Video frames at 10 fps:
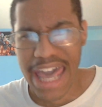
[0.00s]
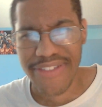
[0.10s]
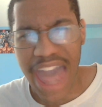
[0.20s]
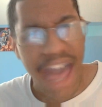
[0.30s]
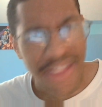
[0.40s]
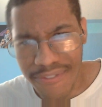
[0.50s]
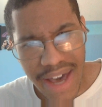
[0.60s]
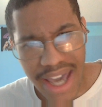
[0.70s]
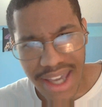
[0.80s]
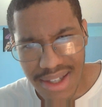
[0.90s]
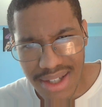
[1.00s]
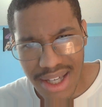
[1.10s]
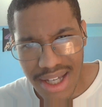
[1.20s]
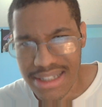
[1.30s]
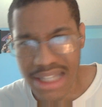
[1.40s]
they had to fight
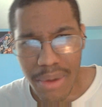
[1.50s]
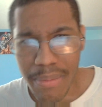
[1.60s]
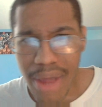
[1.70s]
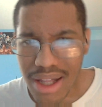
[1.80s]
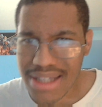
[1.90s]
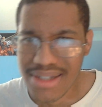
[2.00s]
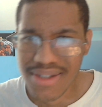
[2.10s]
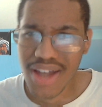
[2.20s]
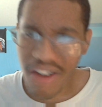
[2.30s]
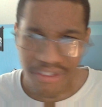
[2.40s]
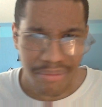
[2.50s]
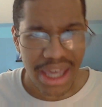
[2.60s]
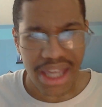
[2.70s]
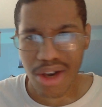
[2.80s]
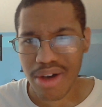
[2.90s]
because they rebelled against
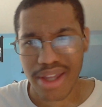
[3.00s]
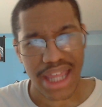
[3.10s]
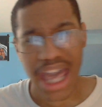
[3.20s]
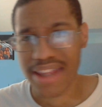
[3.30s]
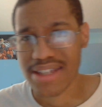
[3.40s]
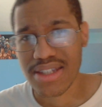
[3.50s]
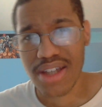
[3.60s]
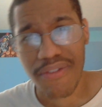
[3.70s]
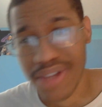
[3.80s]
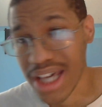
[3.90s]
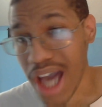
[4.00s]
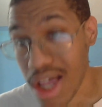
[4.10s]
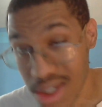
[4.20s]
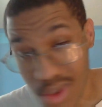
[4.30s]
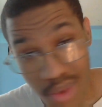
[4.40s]
Doflamingo and they had to suffer the
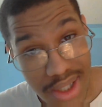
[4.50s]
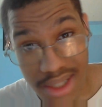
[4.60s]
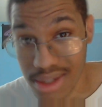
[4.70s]
consequences,